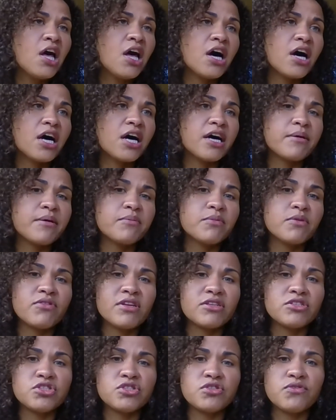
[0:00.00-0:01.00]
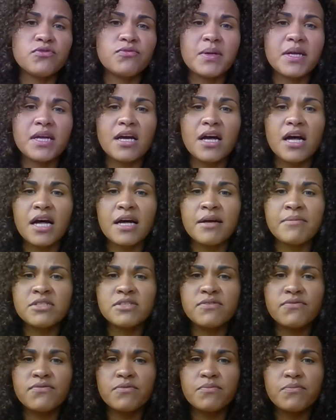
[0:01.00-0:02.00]
or that you've become a
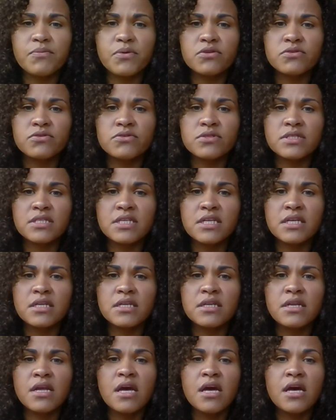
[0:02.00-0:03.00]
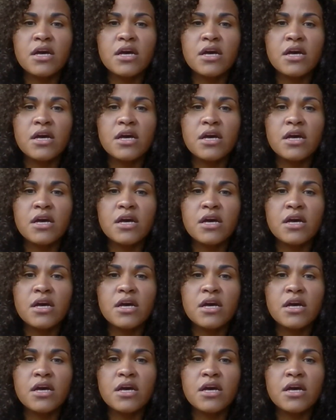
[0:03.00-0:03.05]
different person.